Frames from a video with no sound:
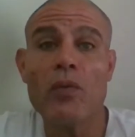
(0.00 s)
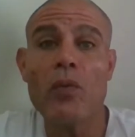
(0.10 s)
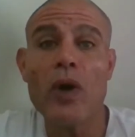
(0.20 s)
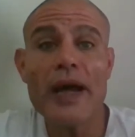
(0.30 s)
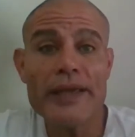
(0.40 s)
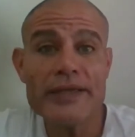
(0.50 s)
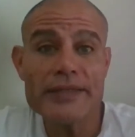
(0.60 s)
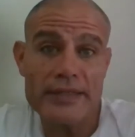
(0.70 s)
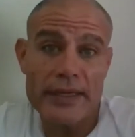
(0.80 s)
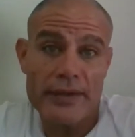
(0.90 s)
Why
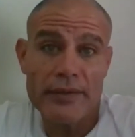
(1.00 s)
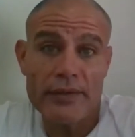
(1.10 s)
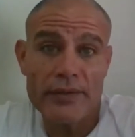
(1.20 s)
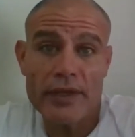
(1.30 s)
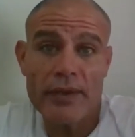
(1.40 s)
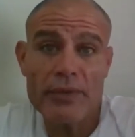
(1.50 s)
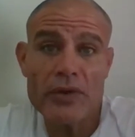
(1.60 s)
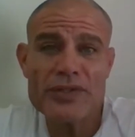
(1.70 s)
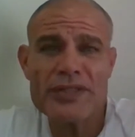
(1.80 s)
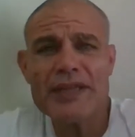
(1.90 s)
is that? Okay,
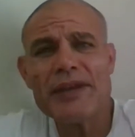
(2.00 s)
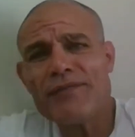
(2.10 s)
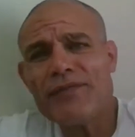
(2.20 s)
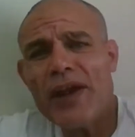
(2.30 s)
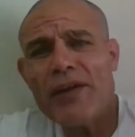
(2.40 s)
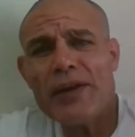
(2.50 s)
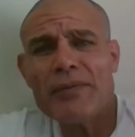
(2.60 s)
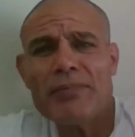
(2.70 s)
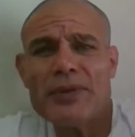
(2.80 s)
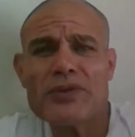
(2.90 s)
because if they're
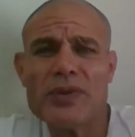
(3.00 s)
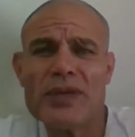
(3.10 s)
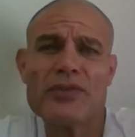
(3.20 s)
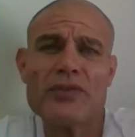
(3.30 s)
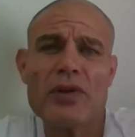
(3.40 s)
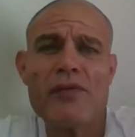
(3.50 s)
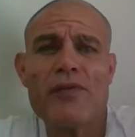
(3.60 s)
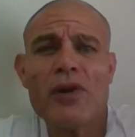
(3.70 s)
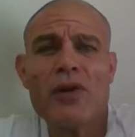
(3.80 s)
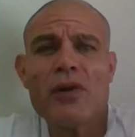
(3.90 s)
in between sort
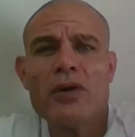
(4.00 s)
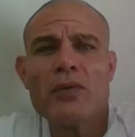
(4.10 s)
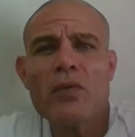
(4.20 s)
of